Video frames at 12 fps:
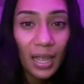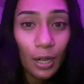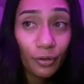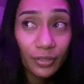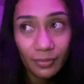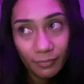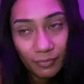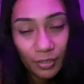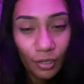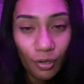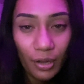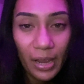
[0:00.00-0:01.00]
or you
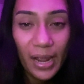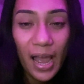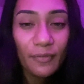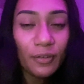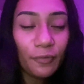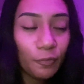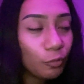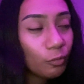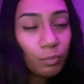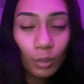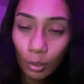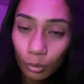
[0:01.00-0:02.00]
know and have a
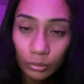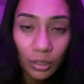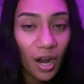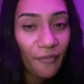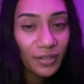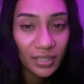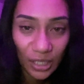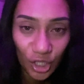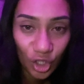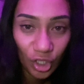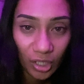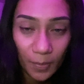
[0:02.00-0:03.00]
full-blown
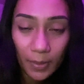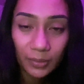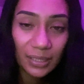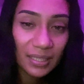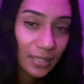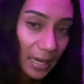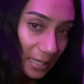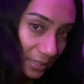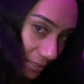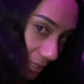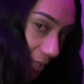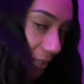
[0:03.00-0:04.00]
conversation about the
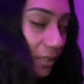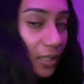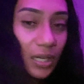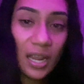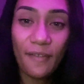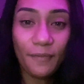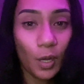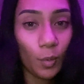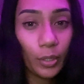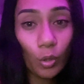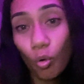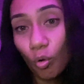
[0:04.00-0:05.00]
sizing if i
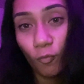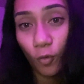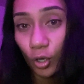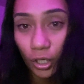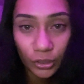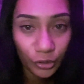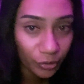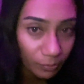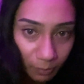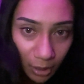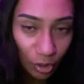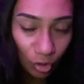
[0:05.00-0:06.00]
went over under the
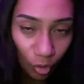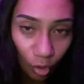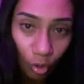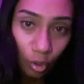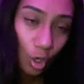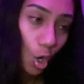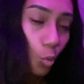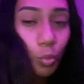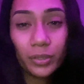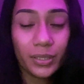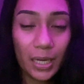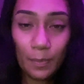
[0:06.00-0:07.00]
muscle
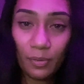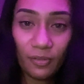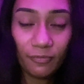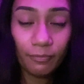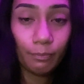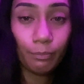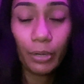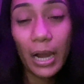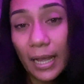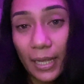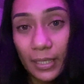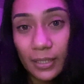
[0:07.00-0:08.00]
what type of
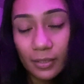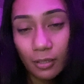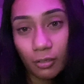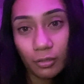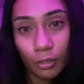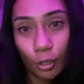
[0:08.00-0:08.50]
brass or,